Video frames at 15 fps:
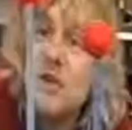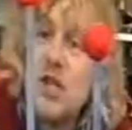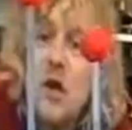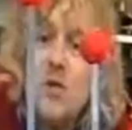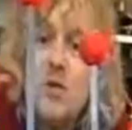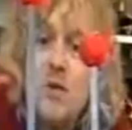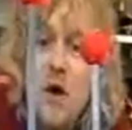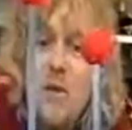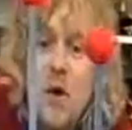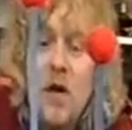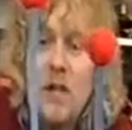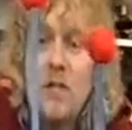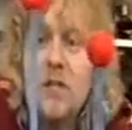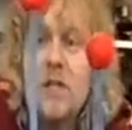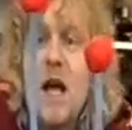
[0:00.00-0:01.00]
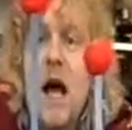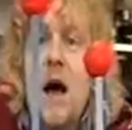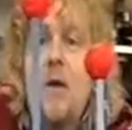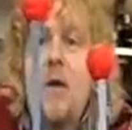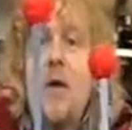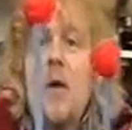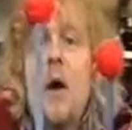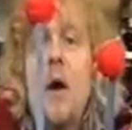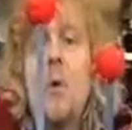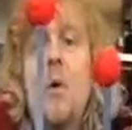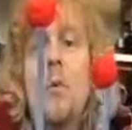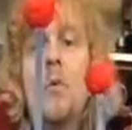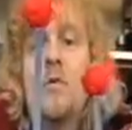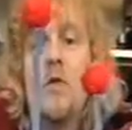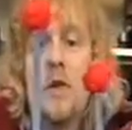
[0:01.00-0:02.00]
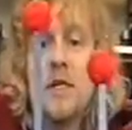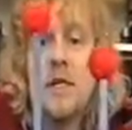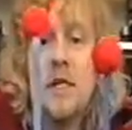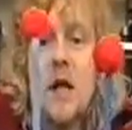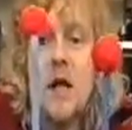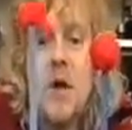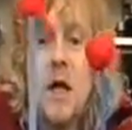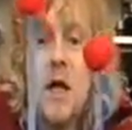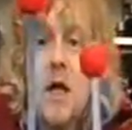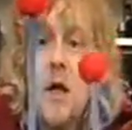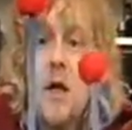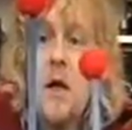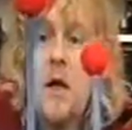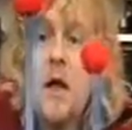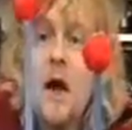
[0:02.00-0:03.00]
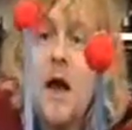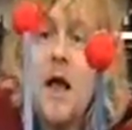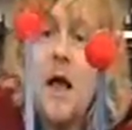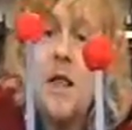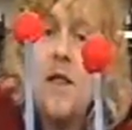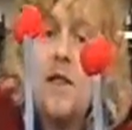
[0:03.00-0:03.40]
I slow the vibration down and wobble very slowly, I